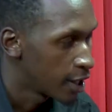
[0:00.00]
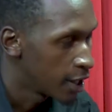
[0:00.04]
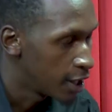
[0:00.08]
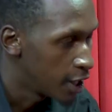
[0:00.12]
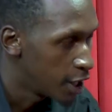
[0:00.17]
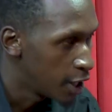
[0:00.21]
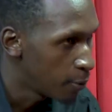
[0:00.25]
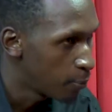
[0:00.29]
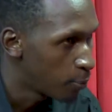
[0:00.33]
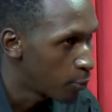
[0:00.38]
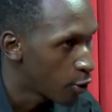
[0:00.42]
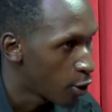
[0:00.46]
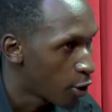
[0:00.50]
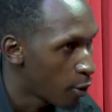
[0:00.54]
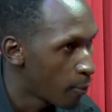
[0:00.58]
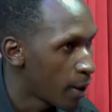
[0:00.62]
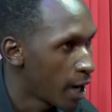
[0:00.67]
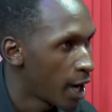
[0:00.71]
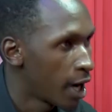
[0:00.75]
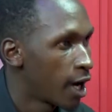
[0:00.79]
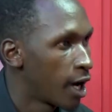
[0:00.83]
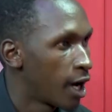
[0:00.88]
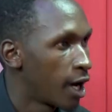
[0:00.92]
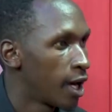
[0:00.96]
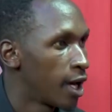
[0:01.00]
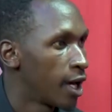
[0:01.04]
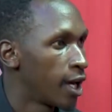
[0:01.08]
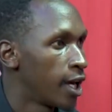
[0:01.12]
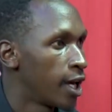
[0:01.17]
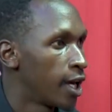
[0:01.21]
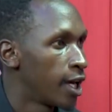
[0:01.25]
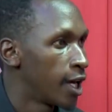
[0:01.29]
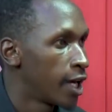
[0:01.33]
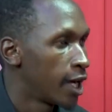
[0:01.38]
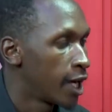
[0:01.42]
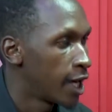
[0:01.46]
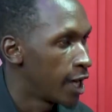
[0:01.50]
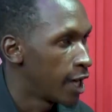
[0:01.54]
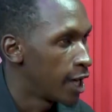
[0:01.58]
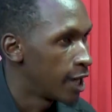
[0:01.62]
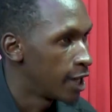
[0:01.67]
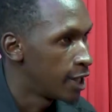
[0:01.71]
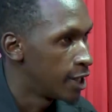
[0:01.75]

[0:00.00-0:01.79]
diploma, and